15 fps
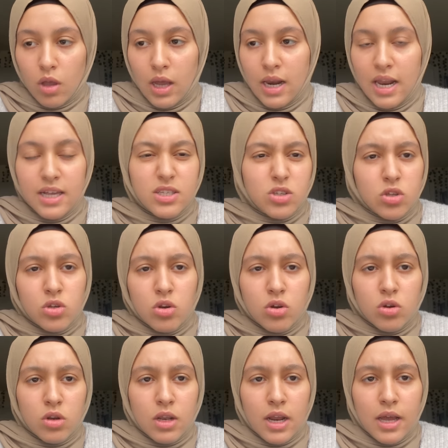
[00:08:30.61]
a lesson
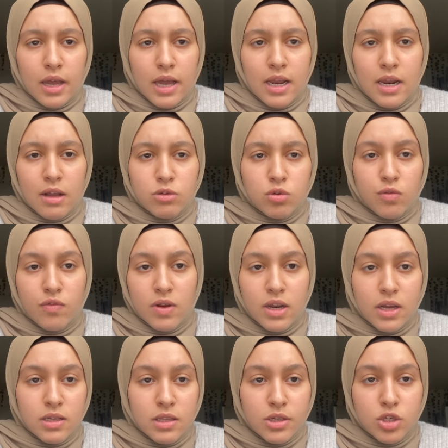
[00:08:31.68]
on like
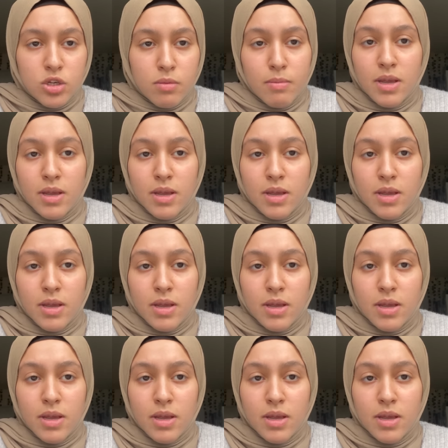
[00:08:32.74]
electrophilic addition,